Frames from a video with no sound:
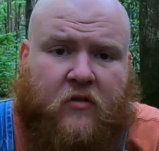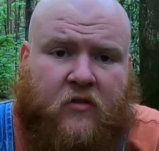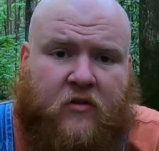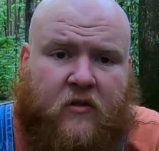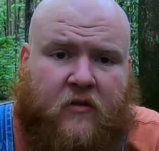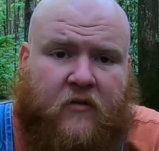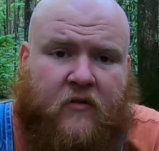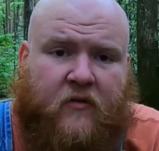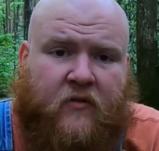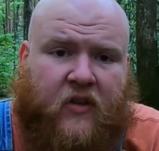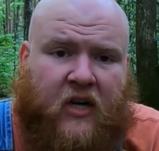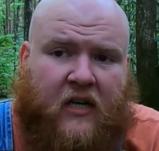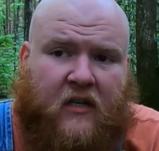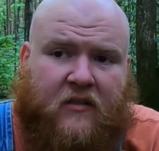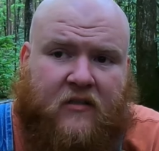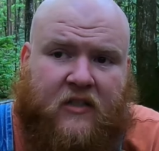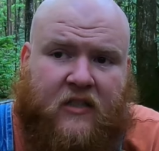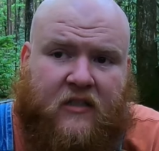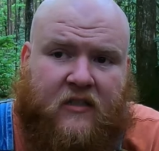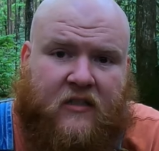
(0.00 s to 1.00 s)
there's
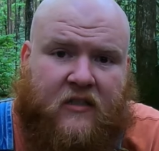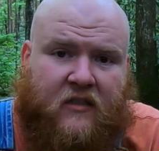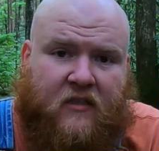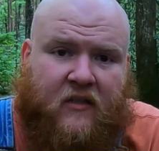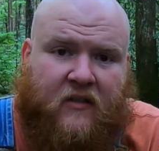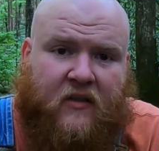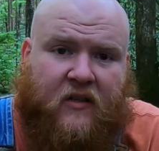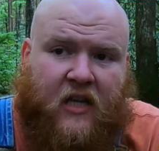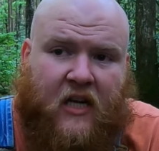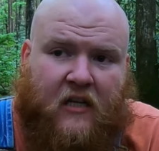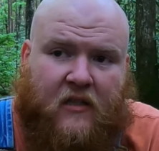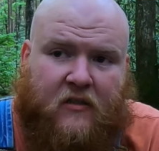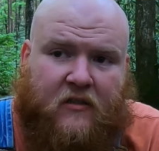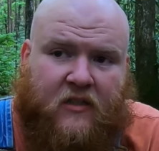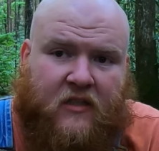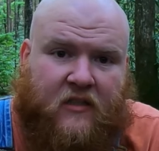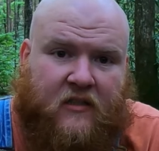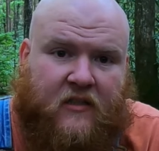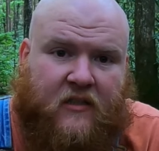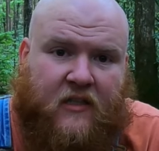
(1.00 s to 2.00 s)
thousands and
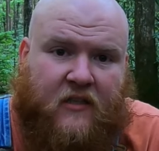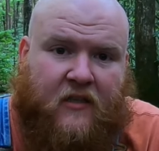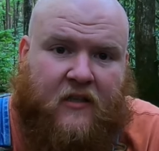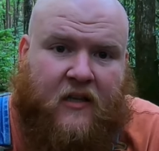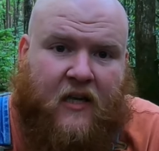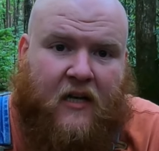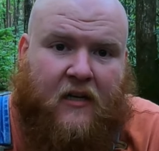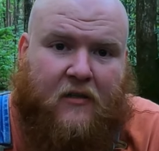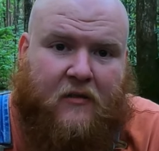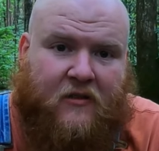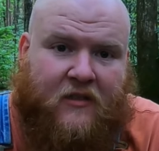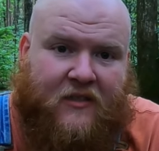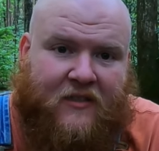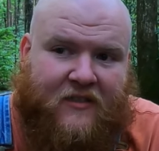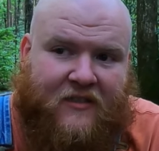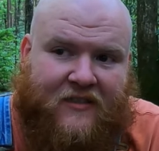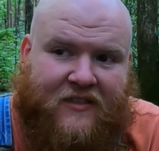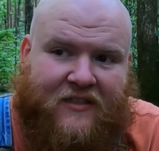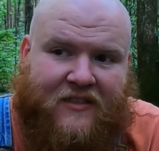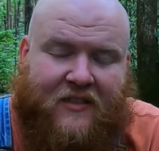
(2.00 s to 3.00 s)
thousands and
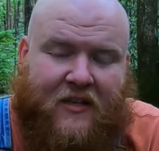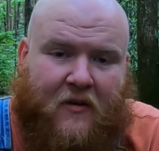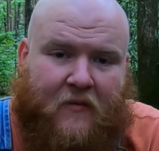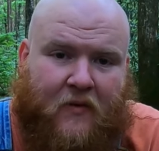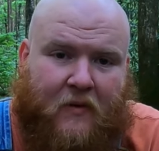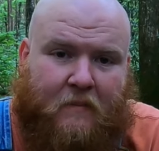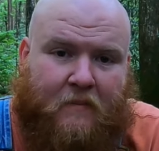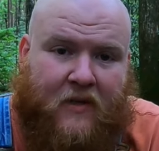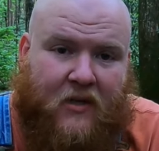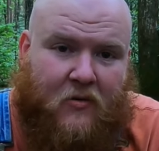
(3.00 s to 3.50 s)
thousands of them,